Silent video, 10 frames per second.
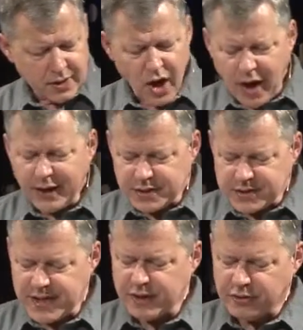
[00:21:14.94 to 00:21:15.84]
God
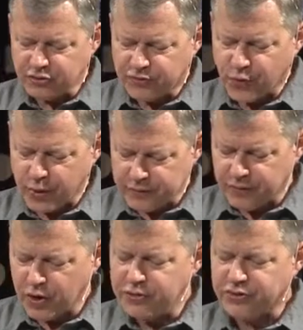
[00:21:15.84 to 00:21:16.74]
intends for
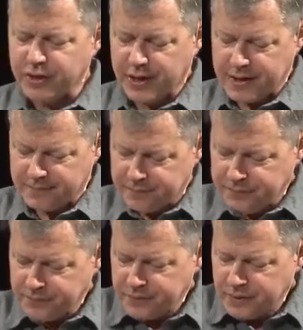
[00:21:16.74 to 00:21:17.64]
adversity
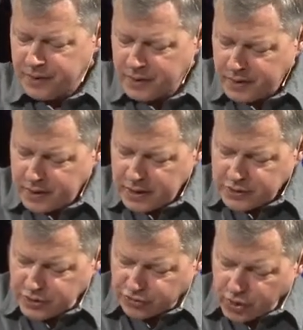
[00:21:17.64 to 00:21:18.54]

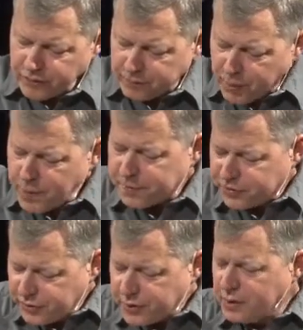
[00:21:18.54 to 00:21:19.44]
to serve a
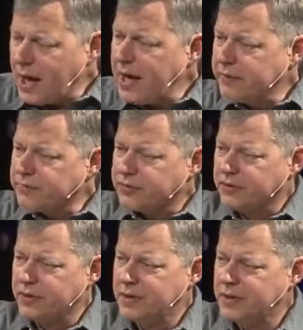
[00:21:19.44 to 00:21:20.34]
purpose in the lives
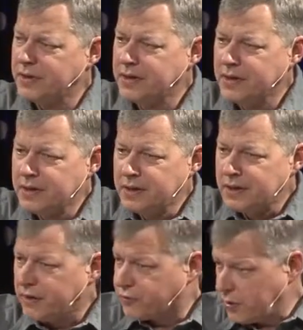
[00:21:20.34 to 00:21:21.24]

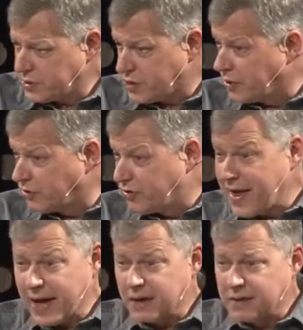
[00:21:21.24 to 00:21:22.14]
of Christians
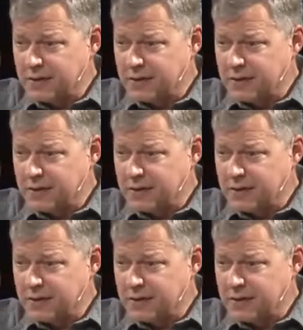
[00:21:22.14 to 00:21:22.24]
that